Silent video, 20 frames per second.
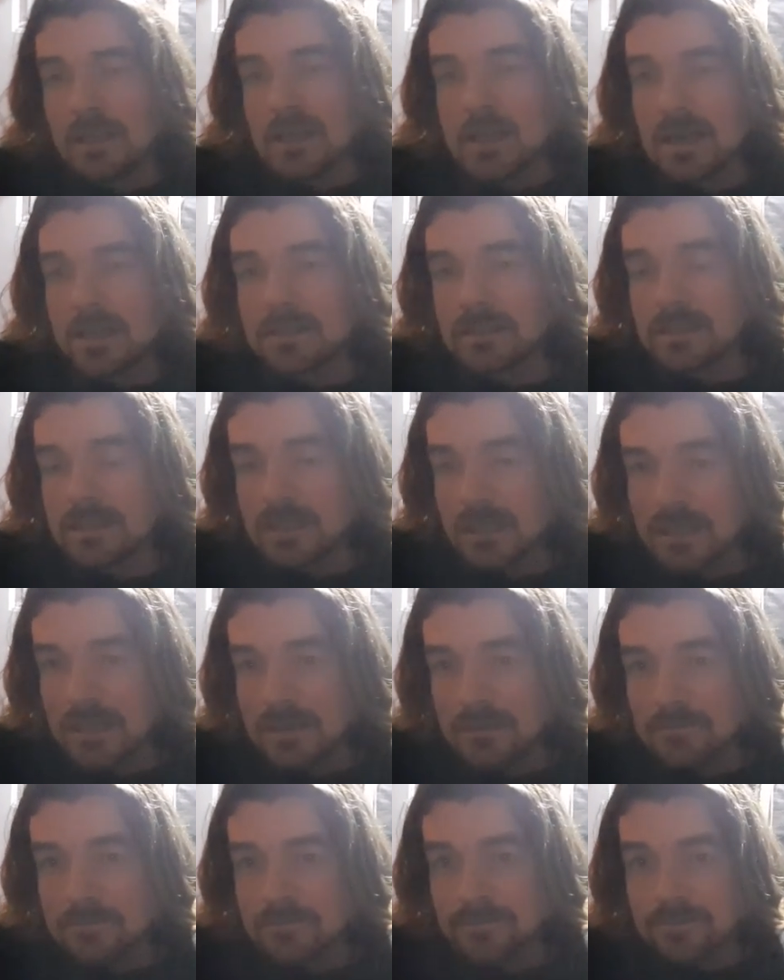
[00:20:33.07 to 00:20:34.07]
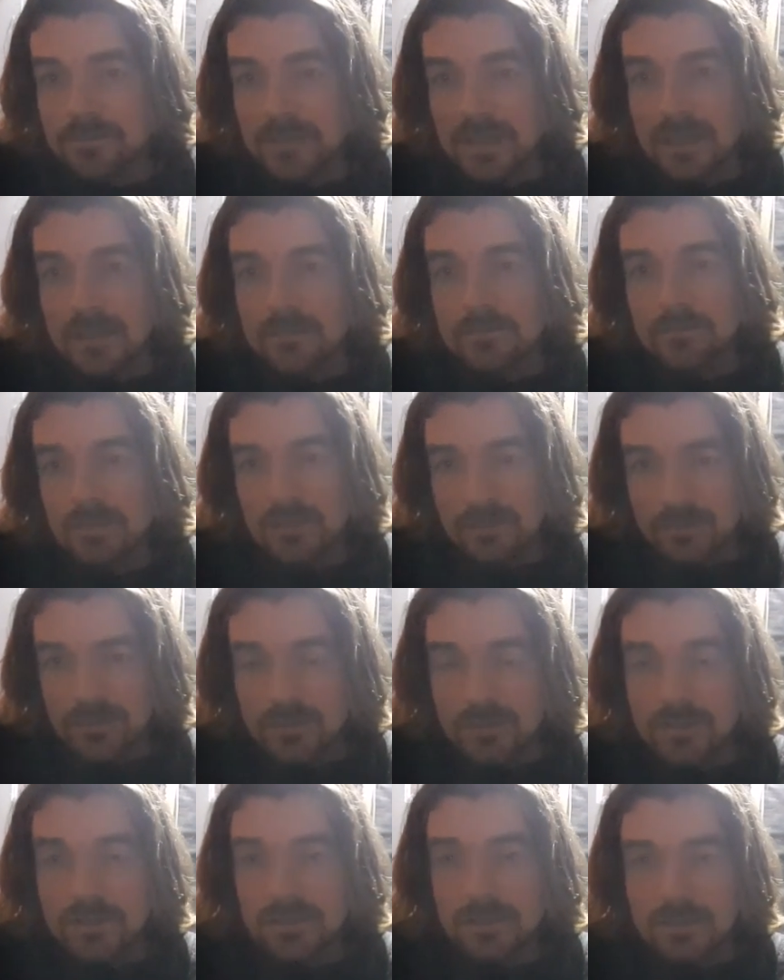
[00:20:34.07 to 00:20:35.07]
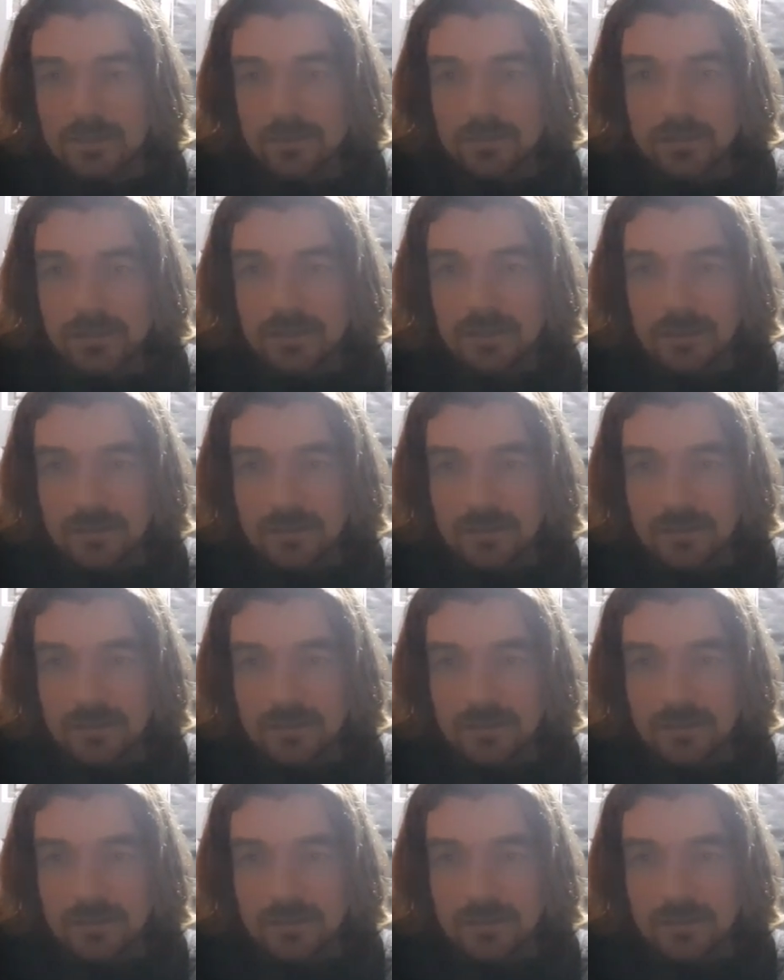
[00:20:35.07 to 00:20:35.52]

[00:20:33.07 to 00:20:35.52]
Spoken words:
And before you know it,